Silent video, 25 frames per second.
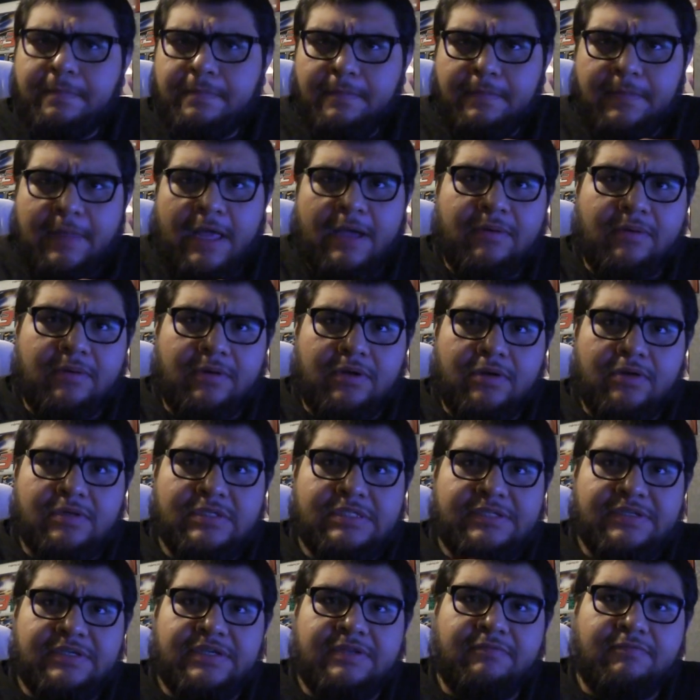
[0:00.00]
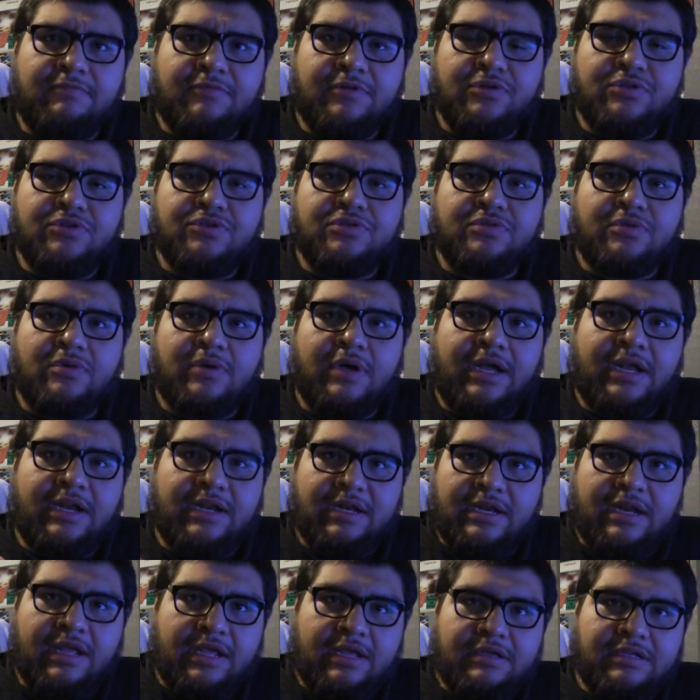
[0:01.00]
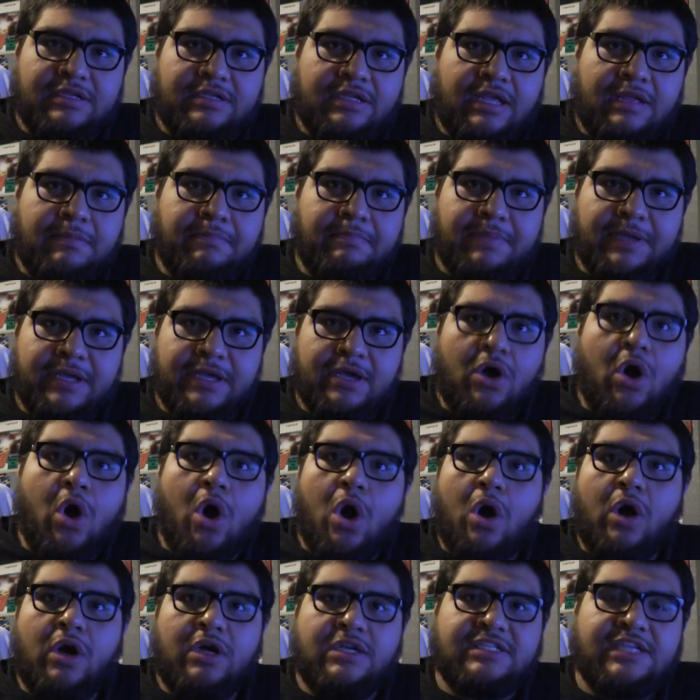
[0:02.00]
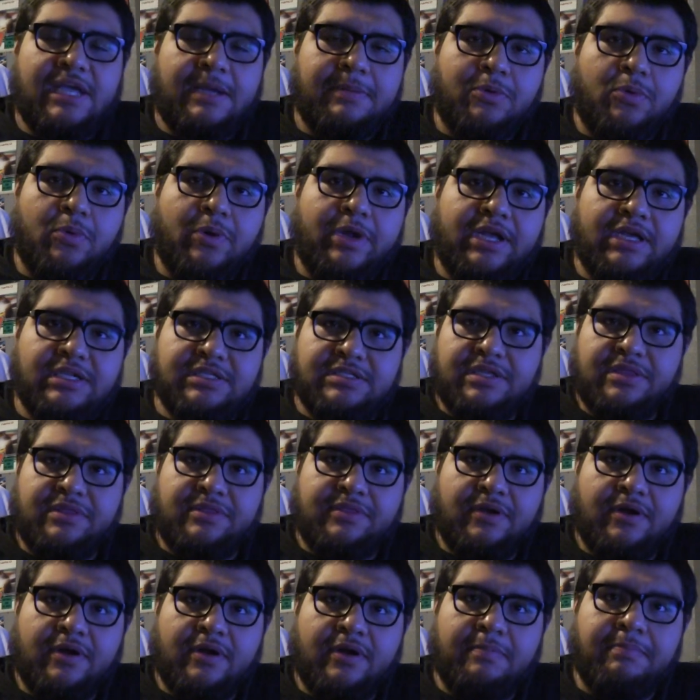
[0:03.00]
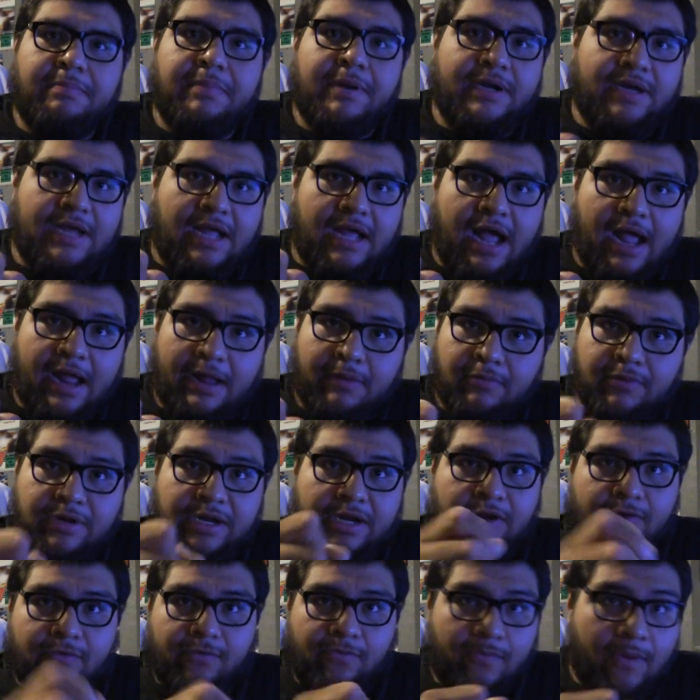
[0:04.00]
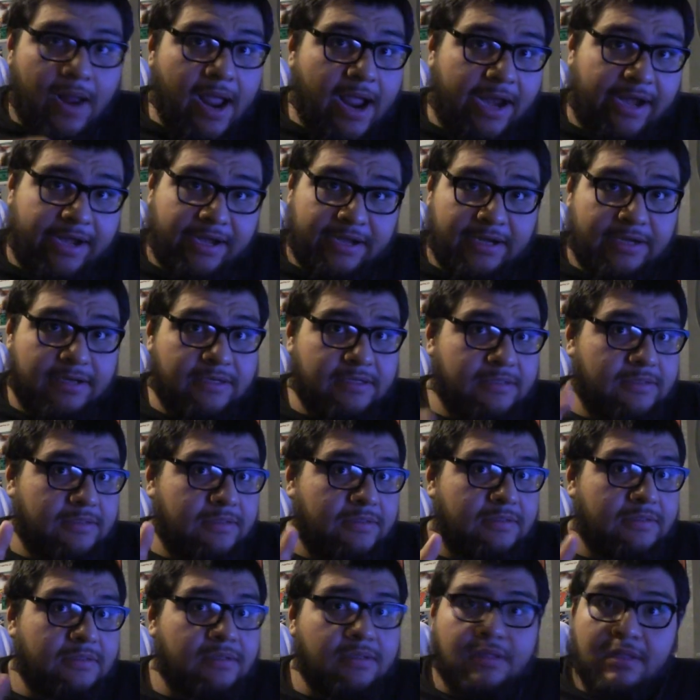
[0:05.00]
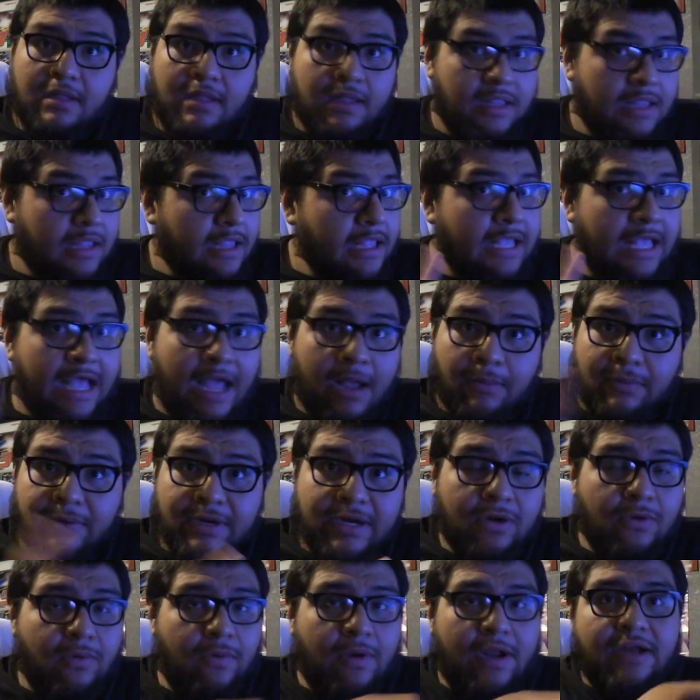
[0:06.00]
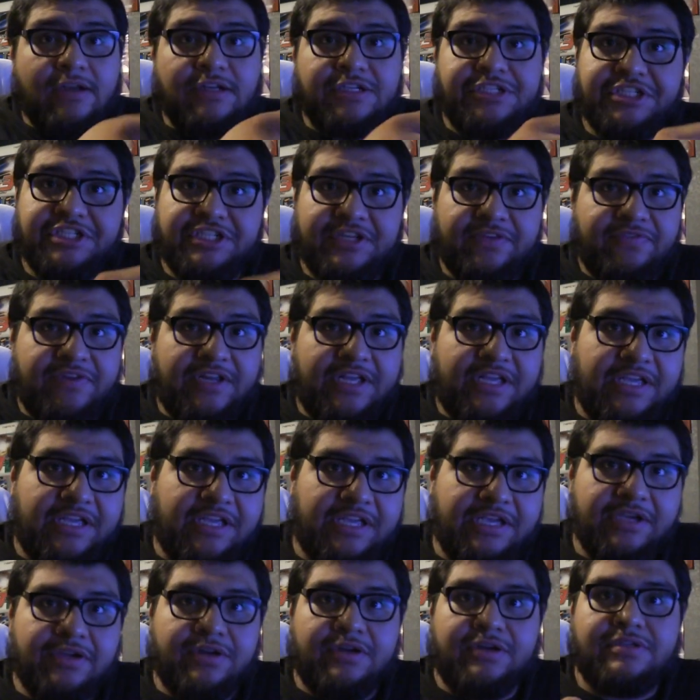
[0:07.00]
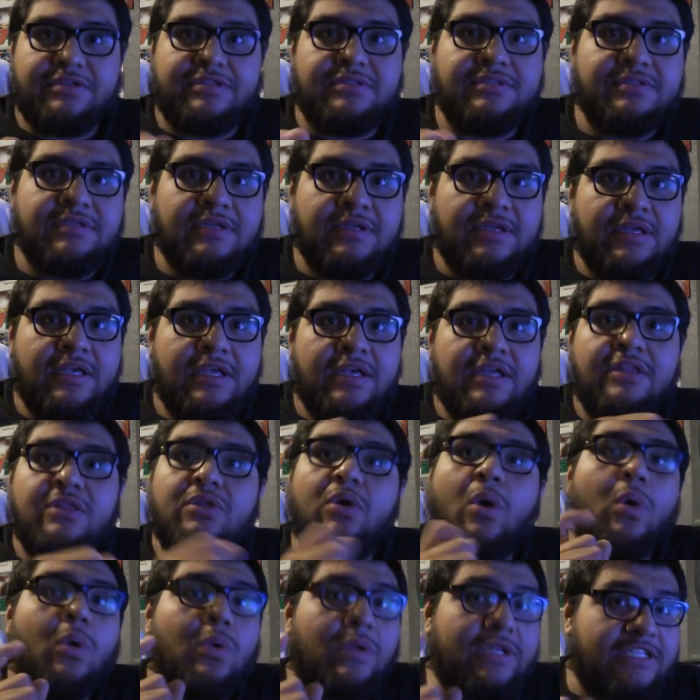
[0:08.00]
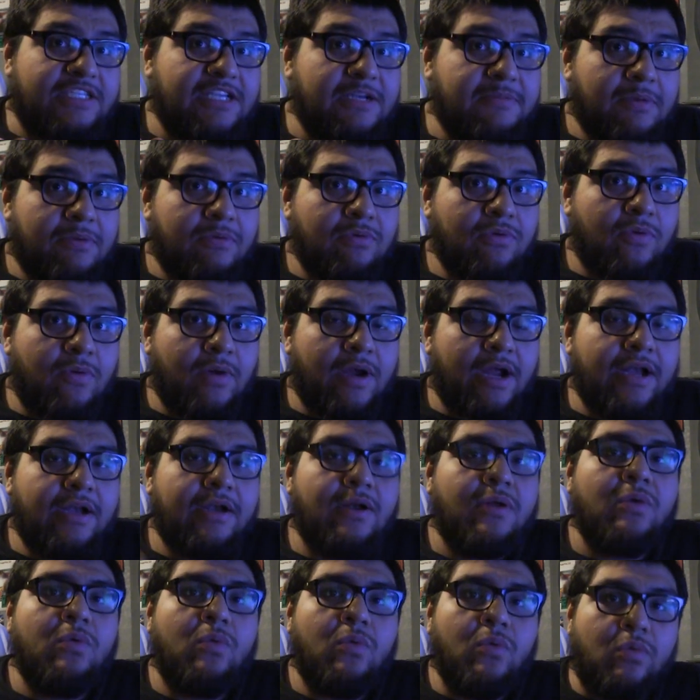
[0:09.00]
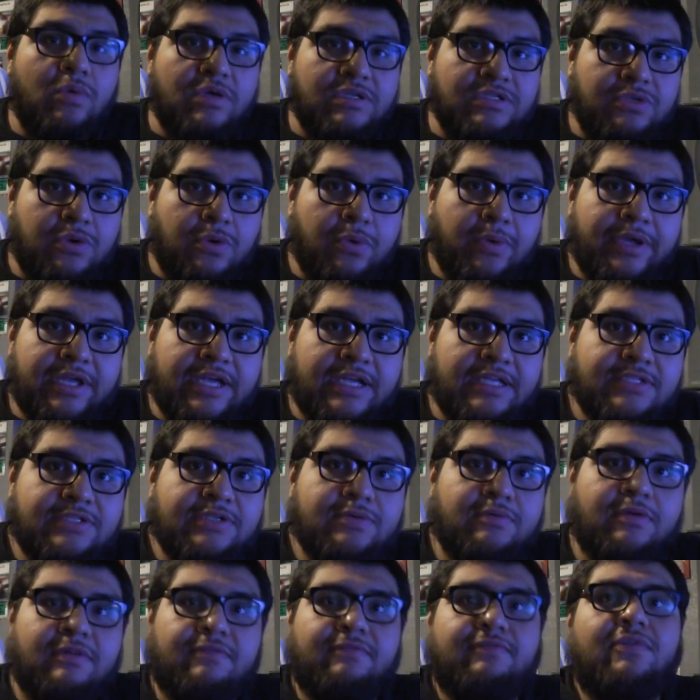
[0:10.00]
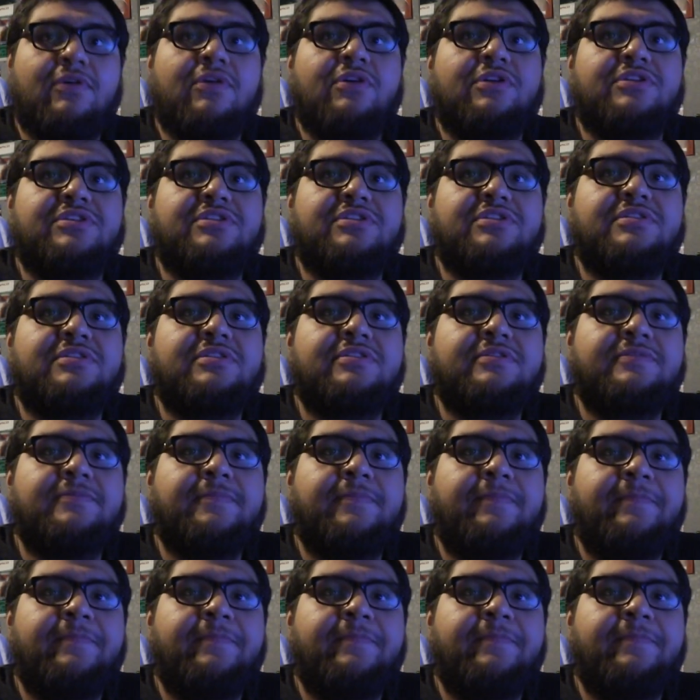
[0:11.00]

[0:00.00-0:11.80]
I would go into neutral and it'd be a hard time going into third, but I wouldn't grind. And I wouldn't grind shifting gears. The only time I would grind was going into reverse.